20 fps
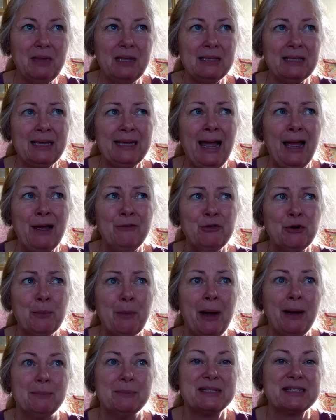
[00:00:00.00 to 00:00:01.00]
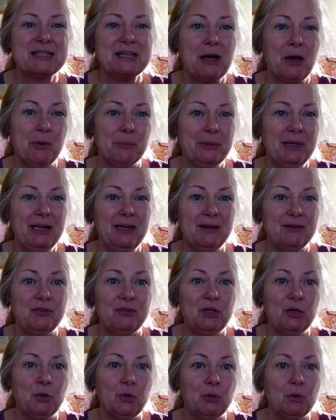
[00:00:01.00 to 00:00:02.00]
like have your moms tell me if
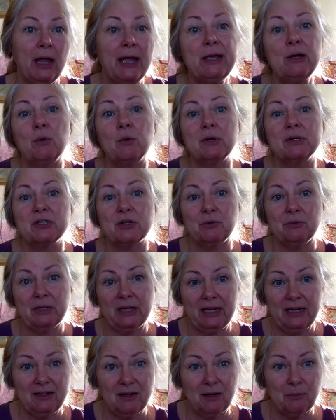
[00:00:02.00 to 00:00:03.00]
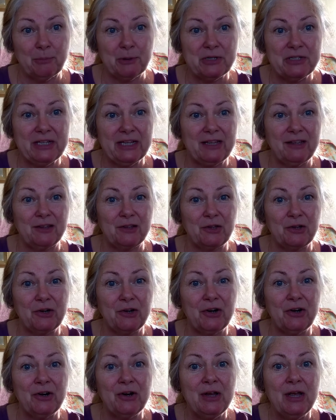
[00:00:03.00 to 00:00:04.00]
you like or don't like a
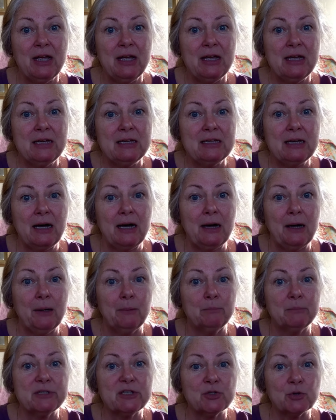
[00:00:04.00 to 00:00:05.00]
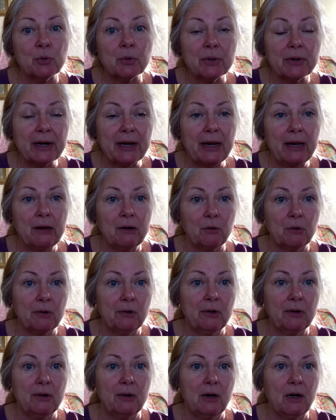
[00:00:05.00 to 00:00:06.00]
particular um, story
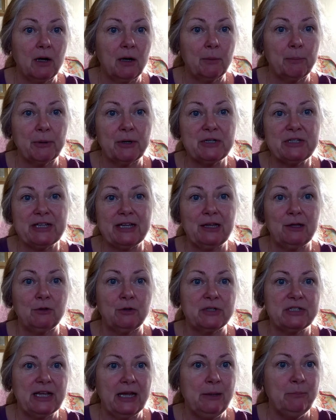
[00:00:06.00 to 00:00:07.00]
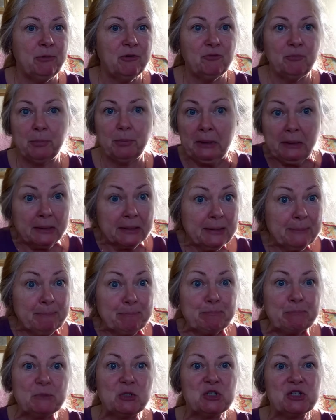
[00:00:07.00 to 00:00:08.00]
or a particular type of book
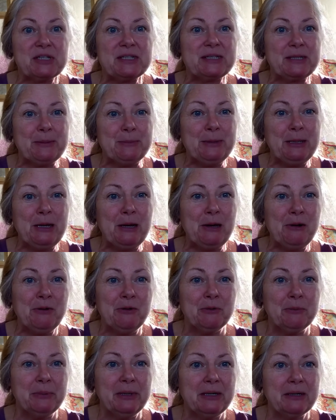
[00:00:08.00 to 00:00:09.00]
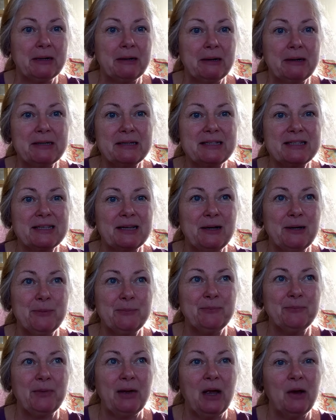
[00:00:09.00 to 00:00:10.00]
just let me know because
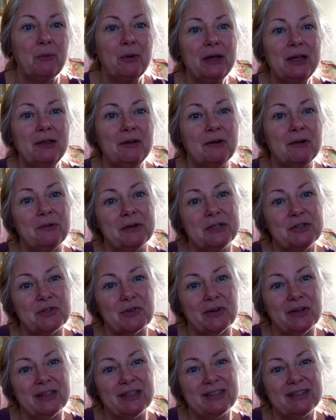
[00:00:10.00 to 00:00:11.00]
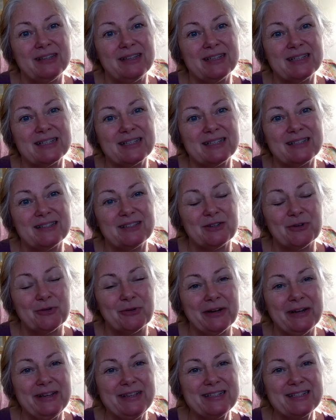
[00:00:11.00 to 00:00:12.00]
um, i want you to enjoy these
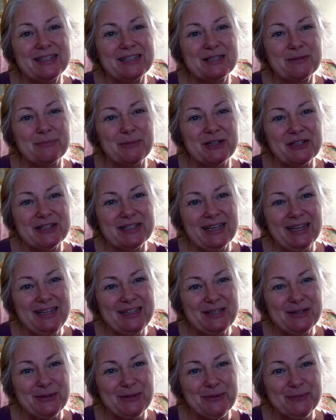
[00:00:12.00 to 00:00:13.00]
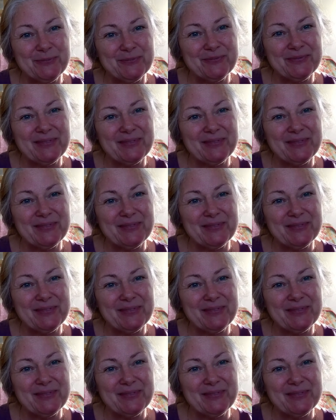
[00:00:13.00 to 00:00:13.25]
stories as much as i do